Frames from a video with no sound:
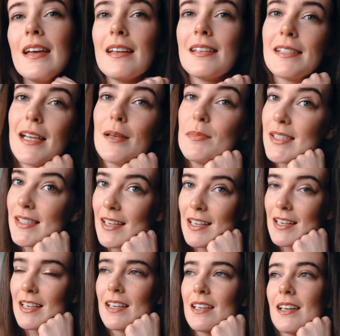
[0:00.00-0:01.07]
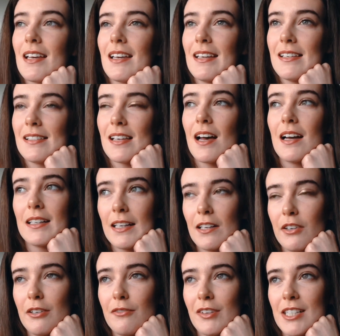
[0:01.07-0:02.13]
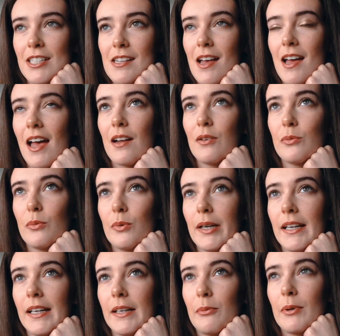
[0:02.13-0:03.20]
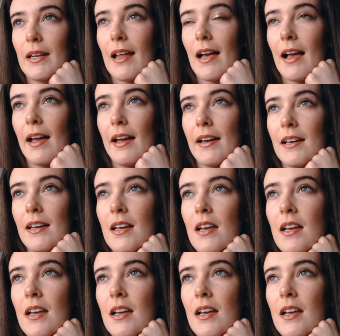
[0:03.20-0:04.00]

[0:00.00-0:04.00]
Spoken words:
His name's Ziggy. He's a Hungarian Vishlet, and we were like,